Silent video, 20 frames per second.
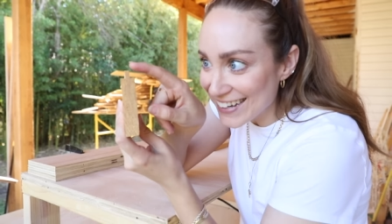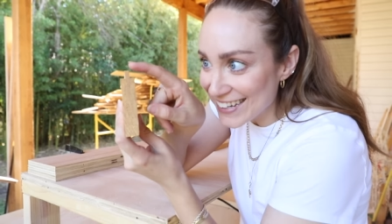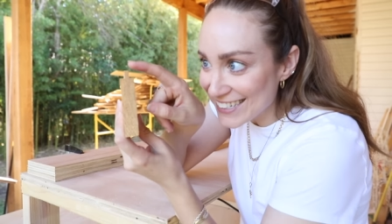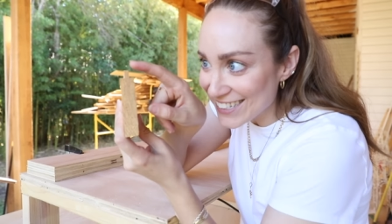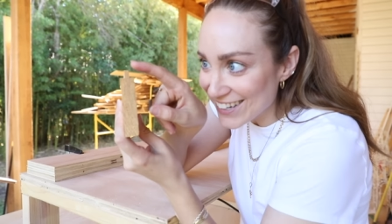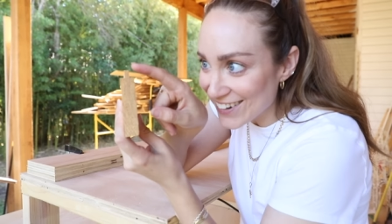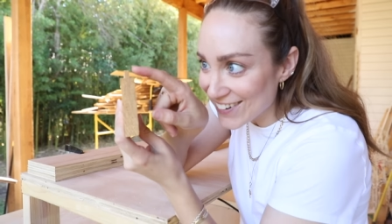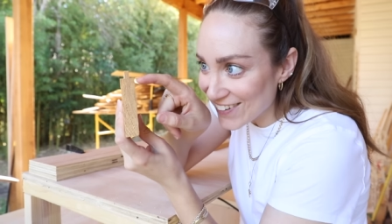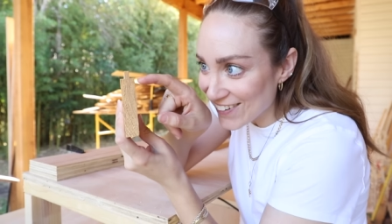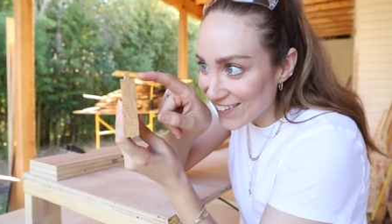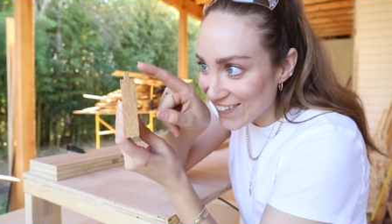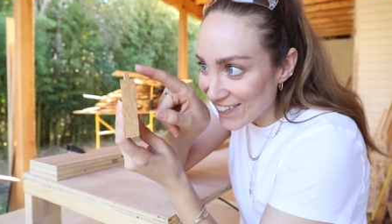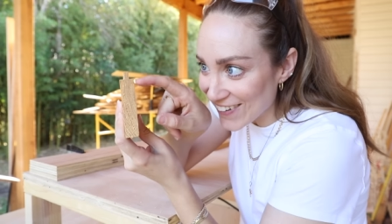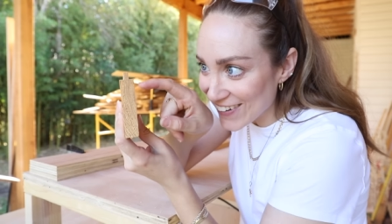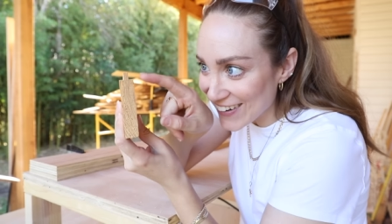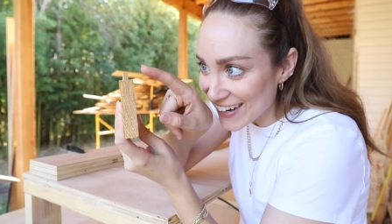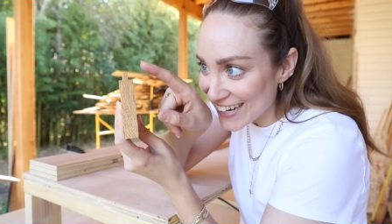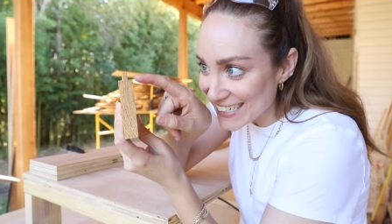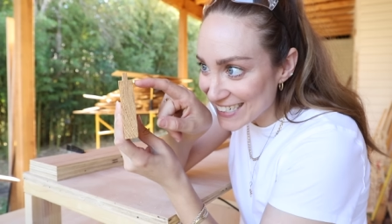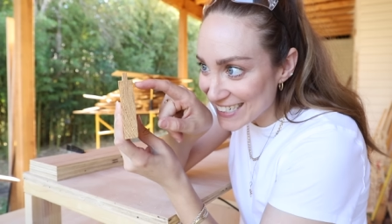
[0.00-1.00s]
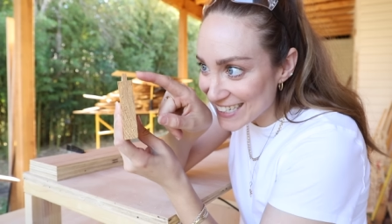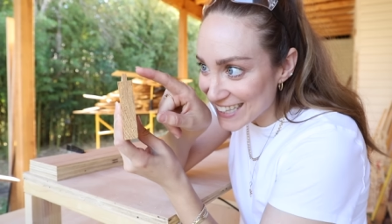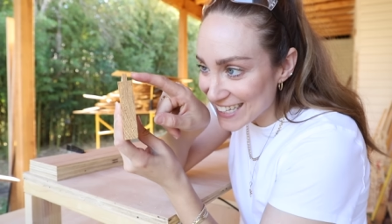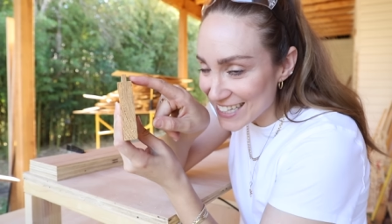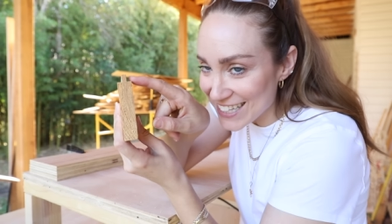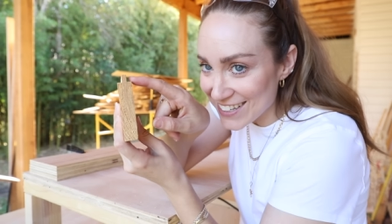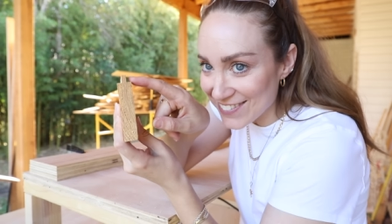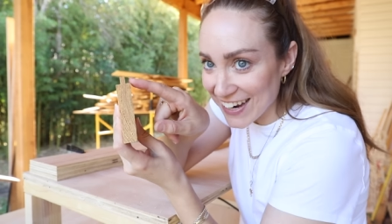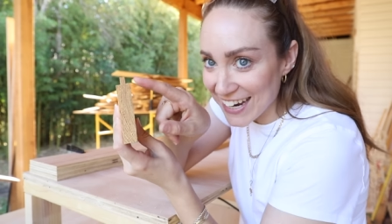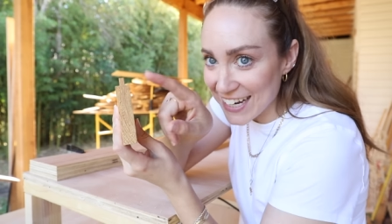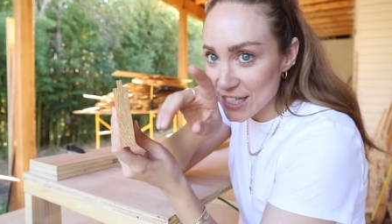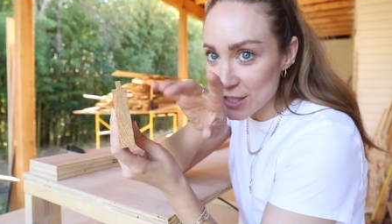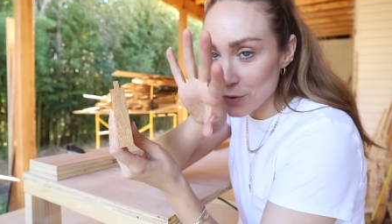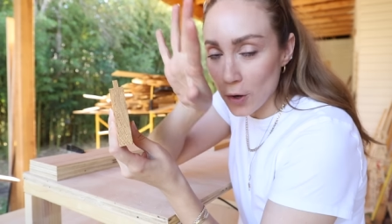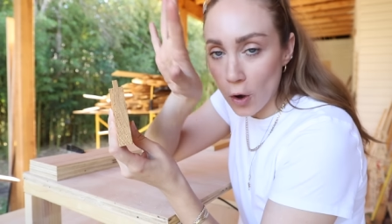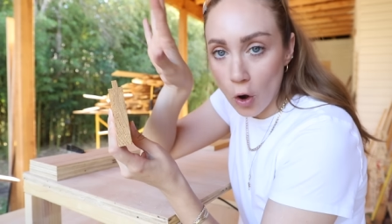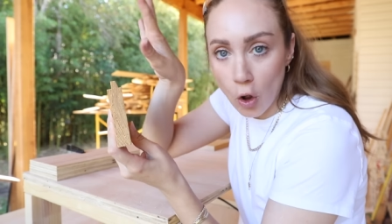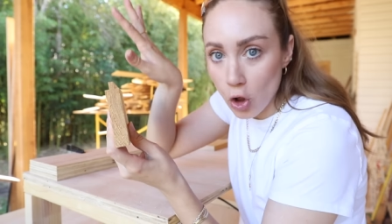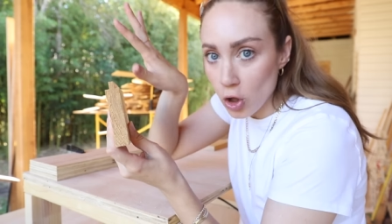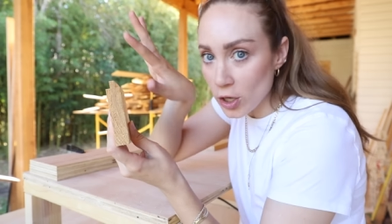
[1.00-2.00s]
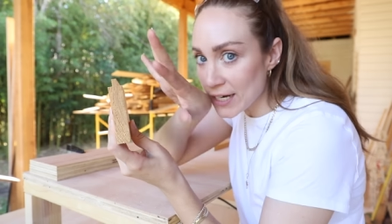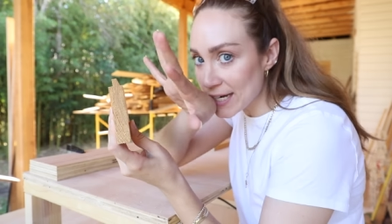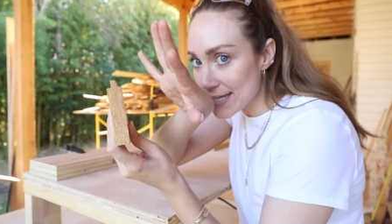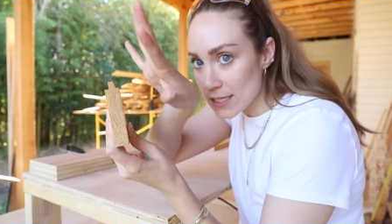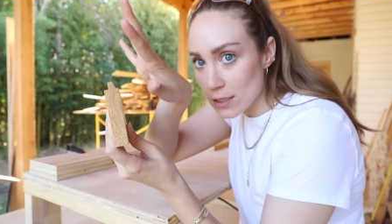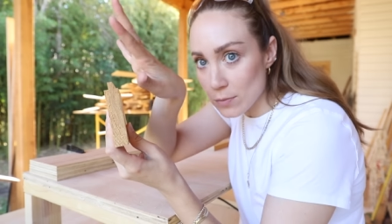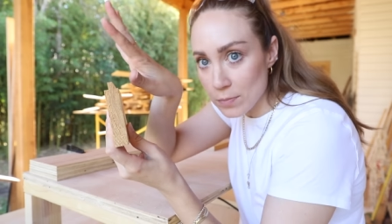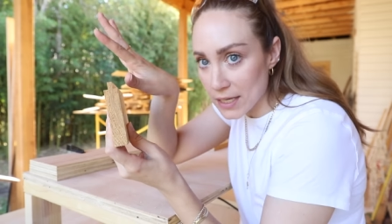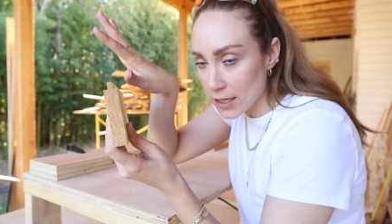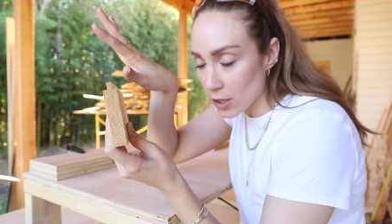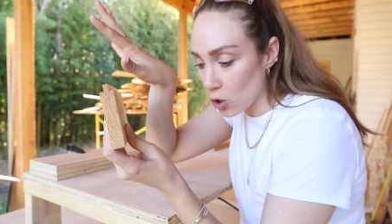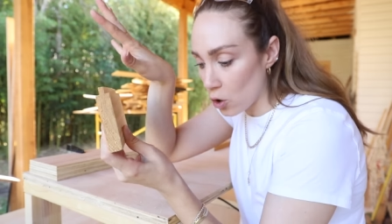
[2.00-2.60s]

So a quarter inch this way. So it all needs to be